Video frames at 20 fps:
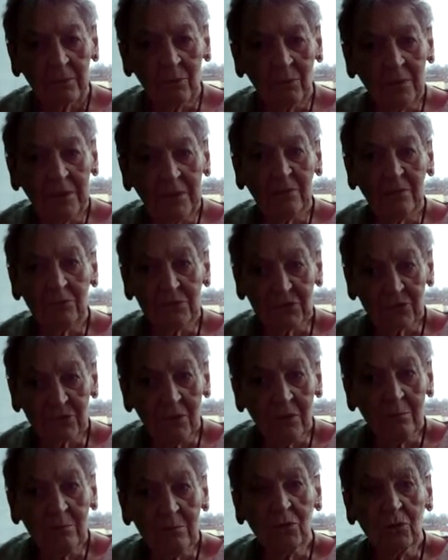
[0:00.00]
Well, I was
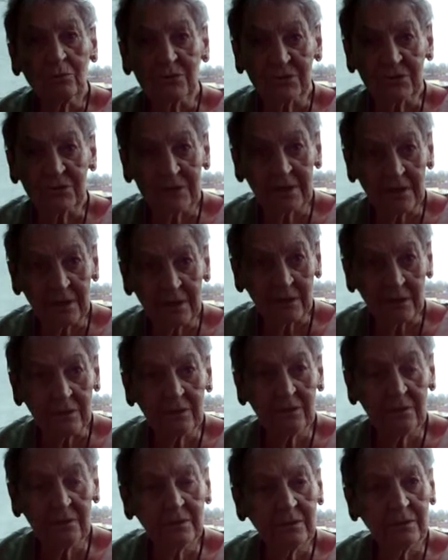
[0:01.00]
almost there,
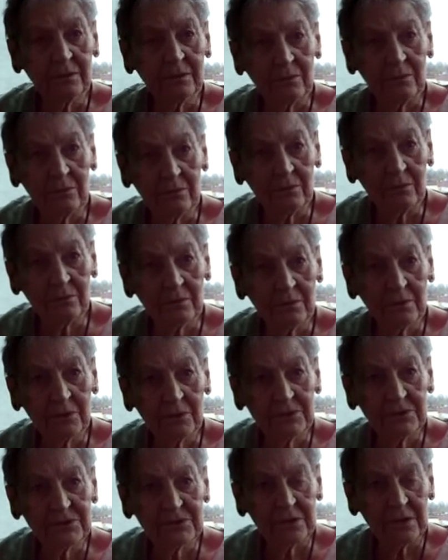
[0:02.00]

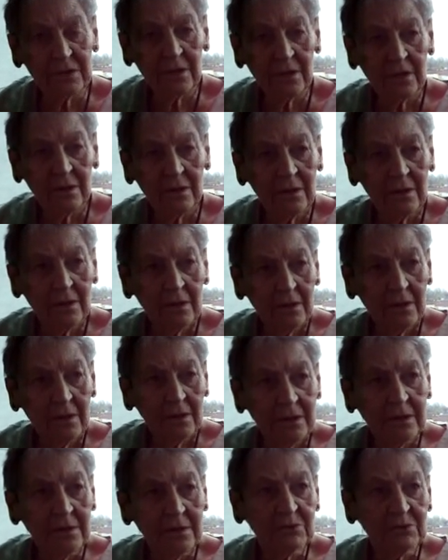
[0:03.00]
because
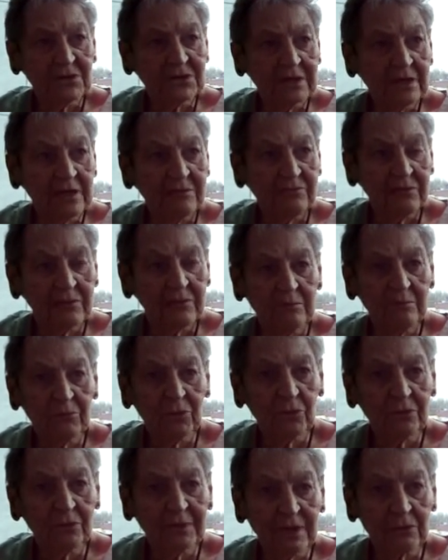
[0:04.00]
he was given
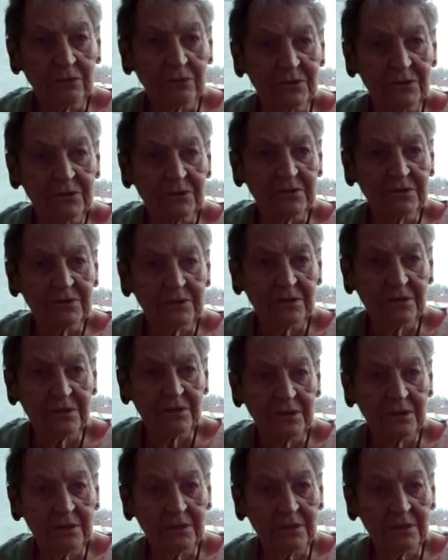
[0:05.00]
both houses